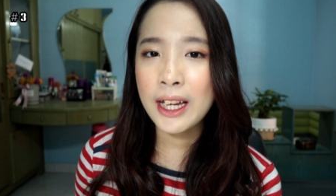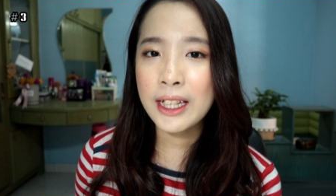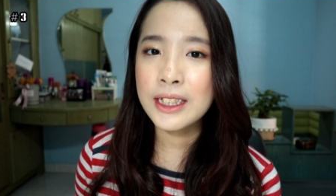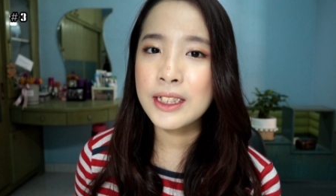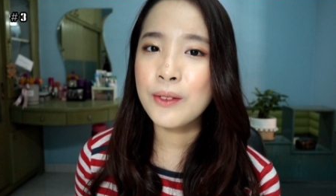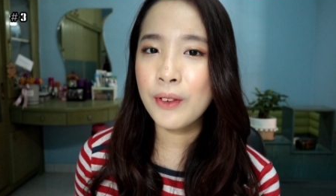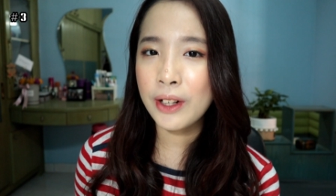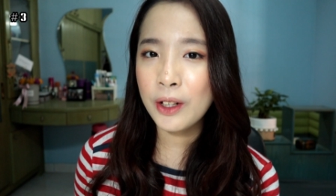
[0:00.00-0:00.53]

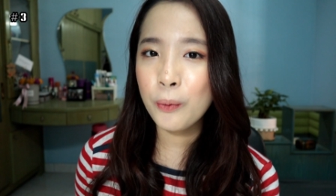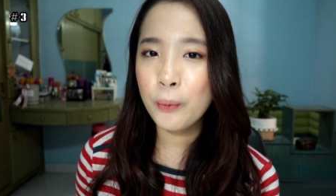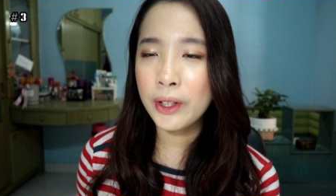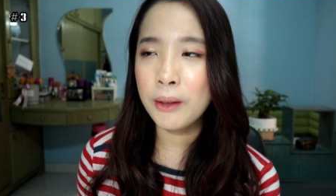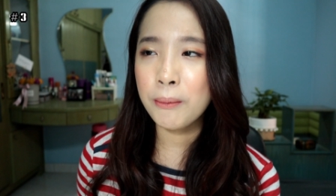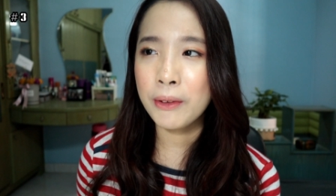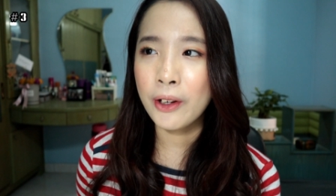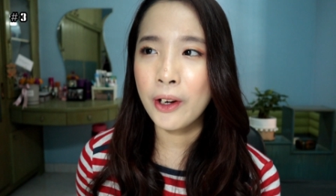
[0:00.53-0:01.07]
it's very
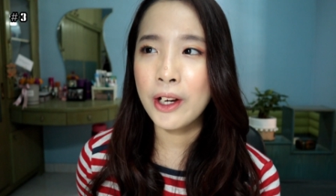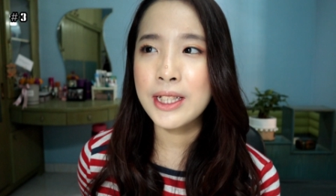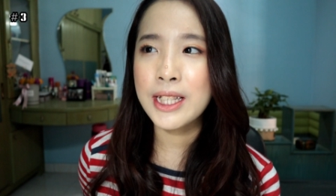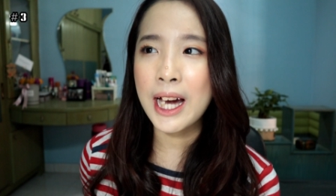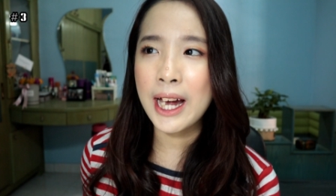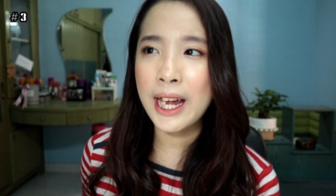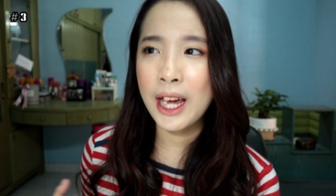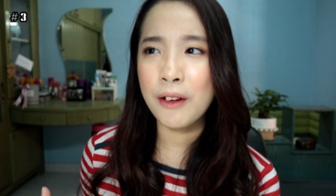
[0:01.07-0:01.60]
weird
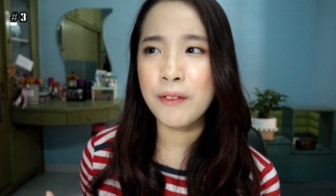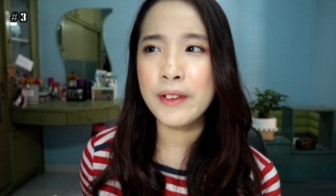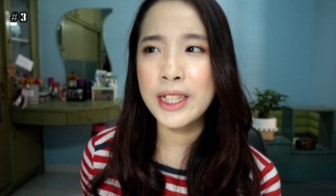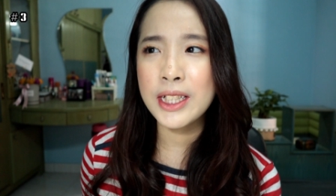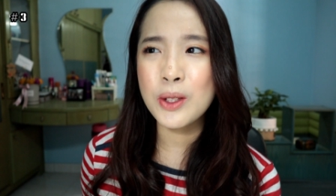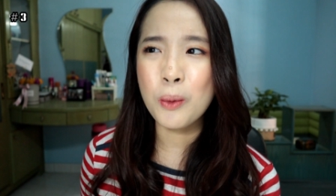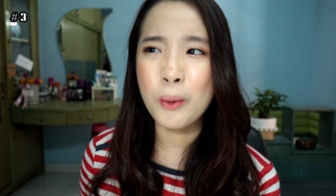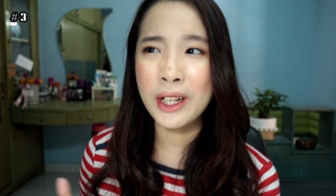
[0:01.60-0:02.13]
because I have
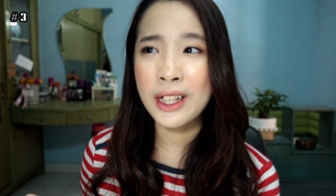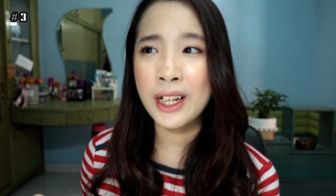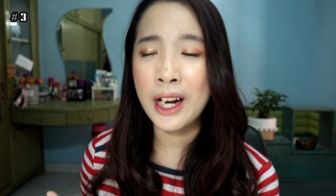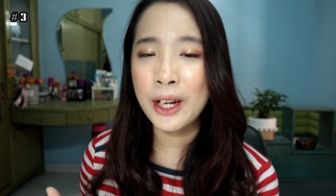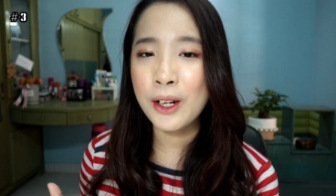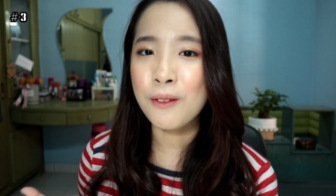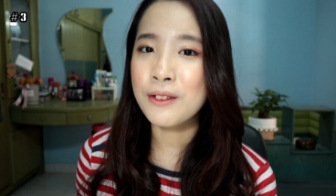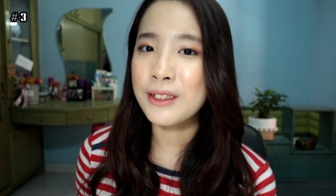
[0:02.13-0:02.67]
this one
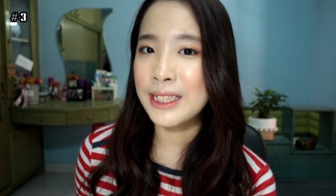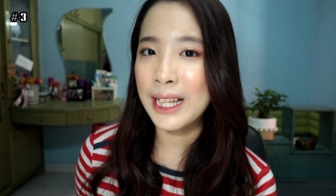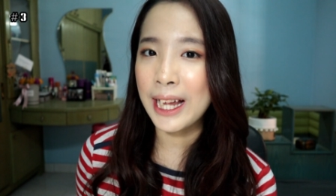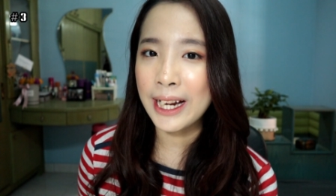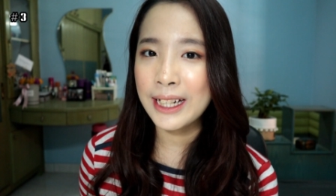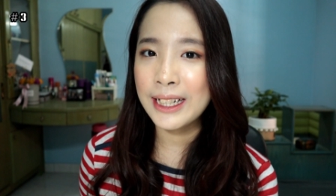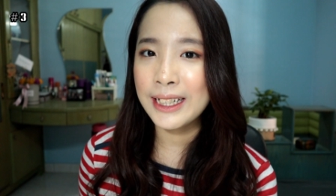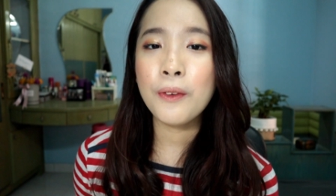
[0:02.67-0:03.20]
kind of slang.